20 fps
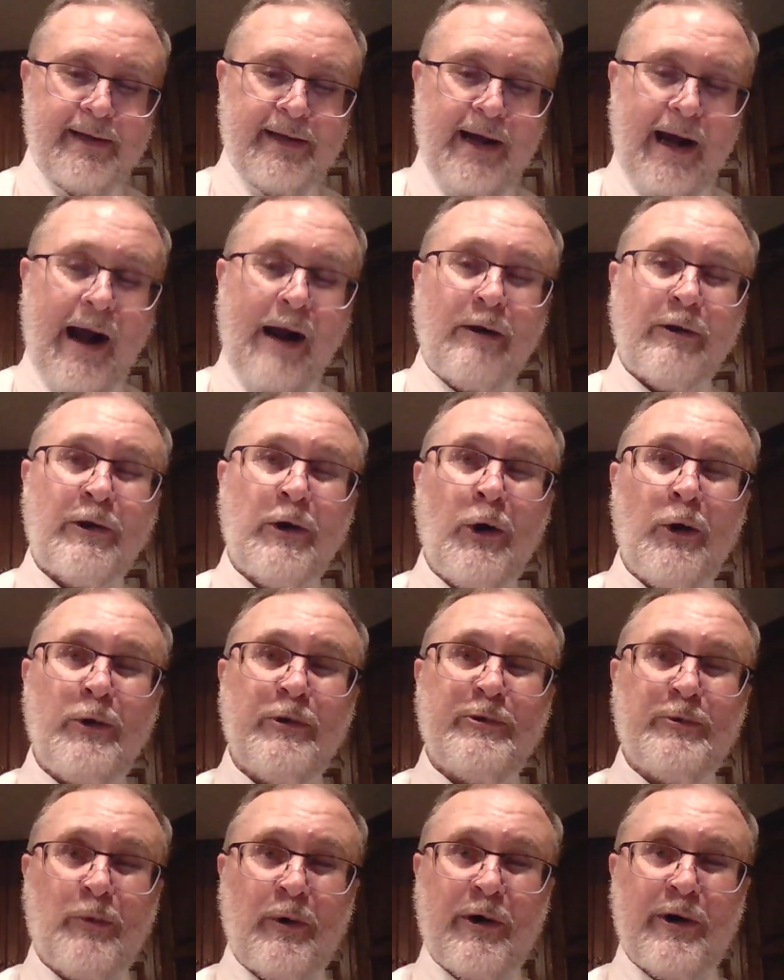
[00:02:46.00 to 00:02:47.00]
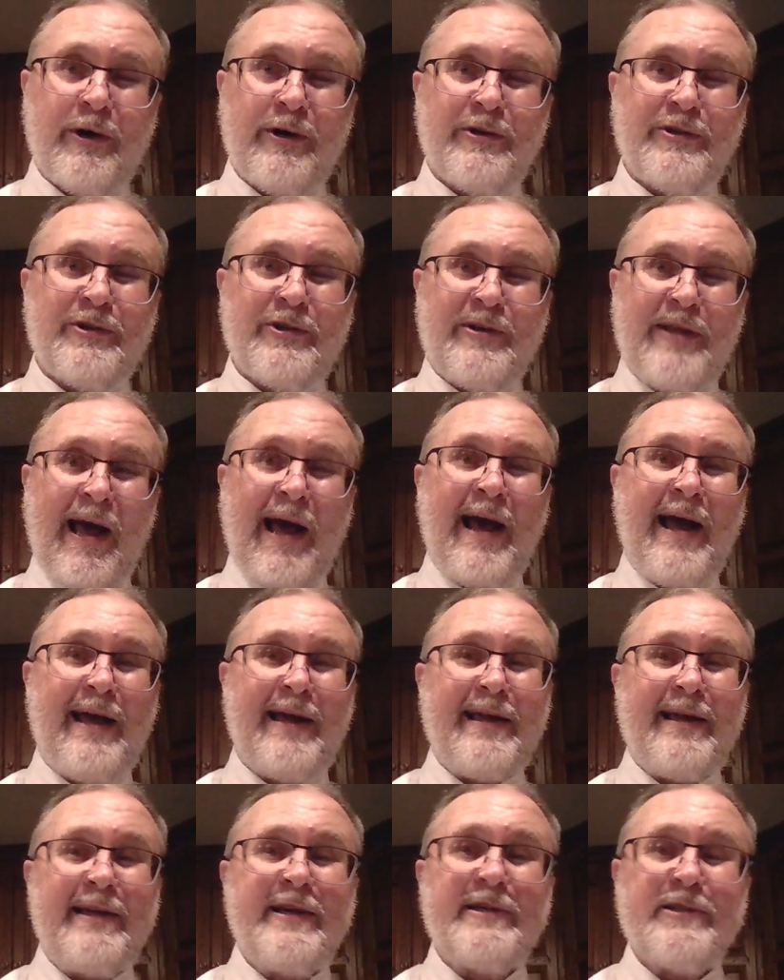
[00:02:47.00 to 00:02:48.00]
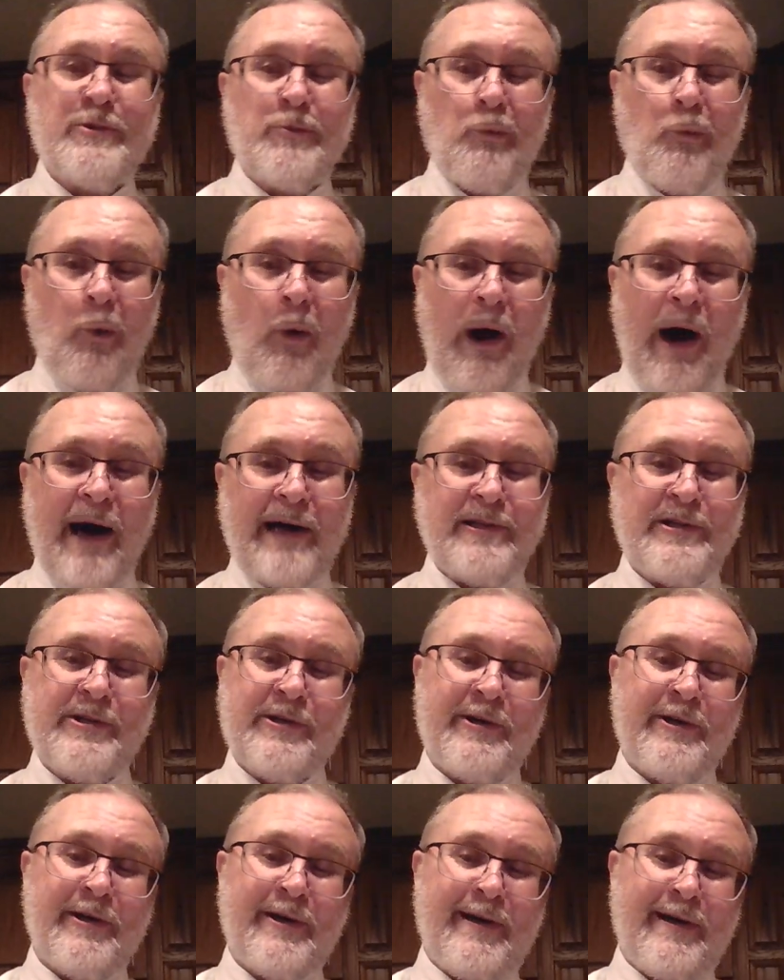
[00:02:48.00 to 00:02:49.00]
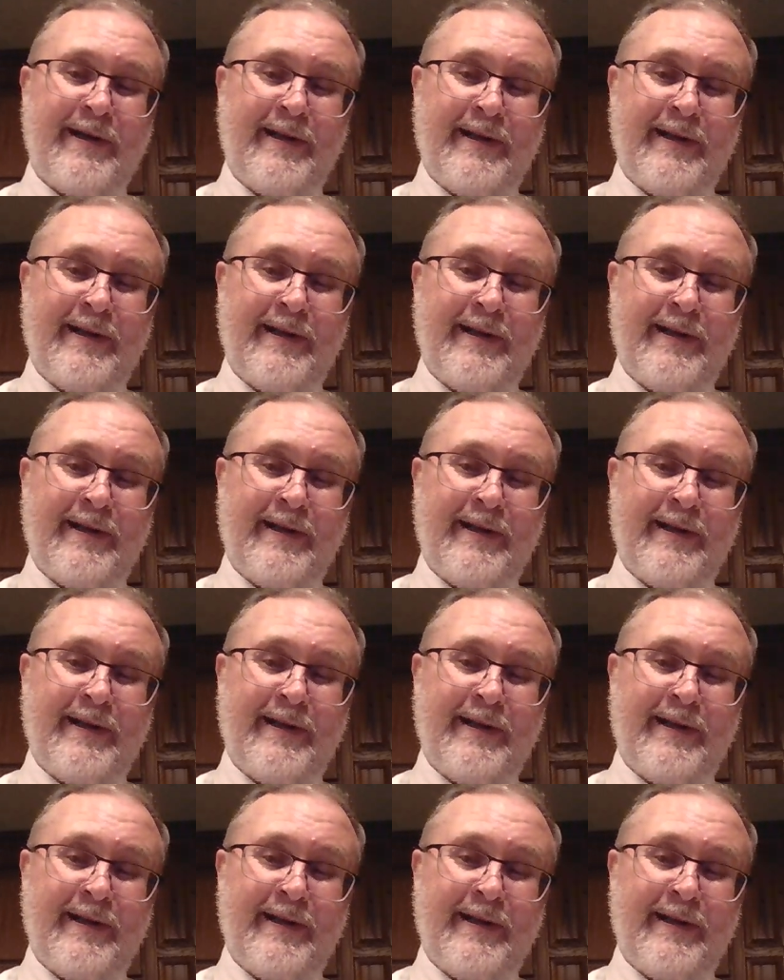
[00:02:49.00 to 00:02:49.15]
Our code word today is water.